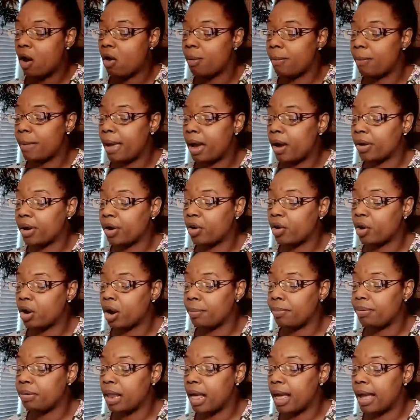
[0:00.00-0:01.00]
applying
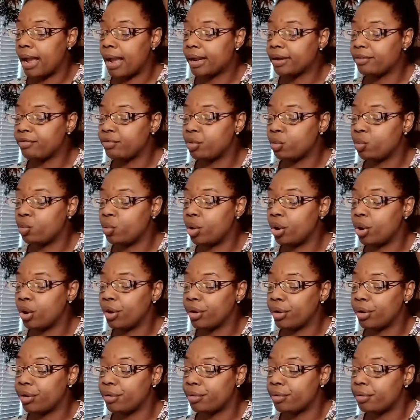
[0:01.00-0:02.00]
for work.
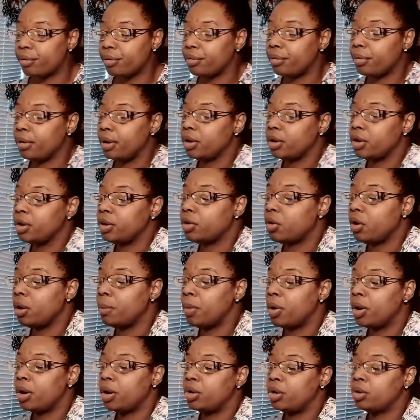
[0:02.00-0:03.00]
I'm on a new
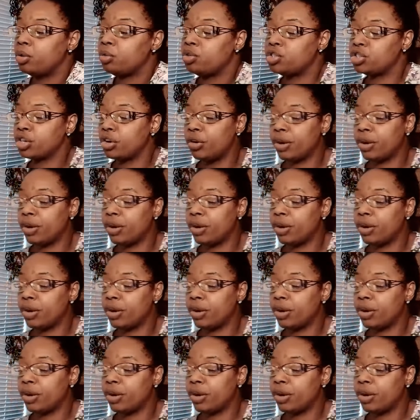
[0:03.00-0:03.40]
journey. I'm on